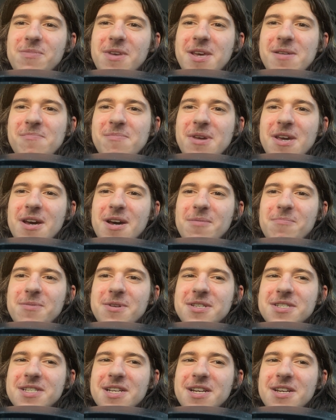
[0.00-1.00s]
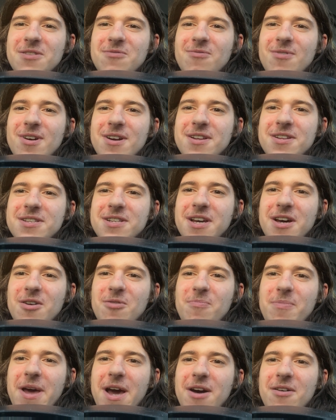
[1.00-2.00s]
hit me up and said you wanted to
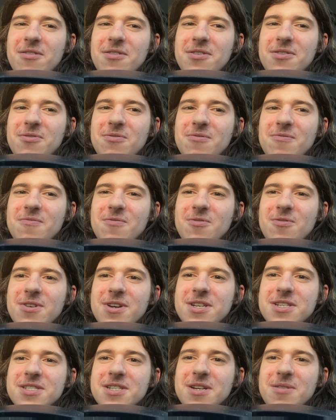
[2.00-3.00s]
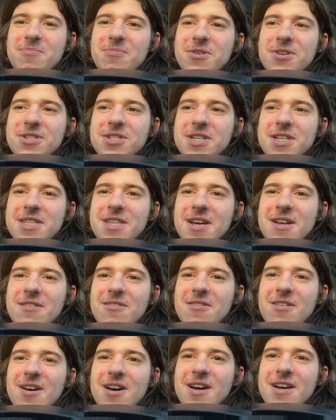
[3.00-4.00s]
help out and do a voice. I appreciate that a
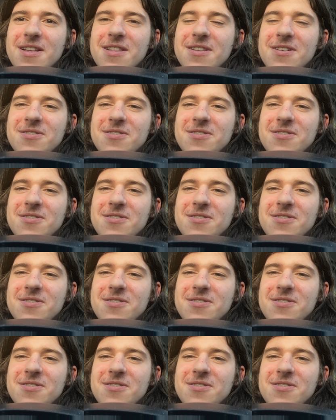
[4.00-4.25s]
lot.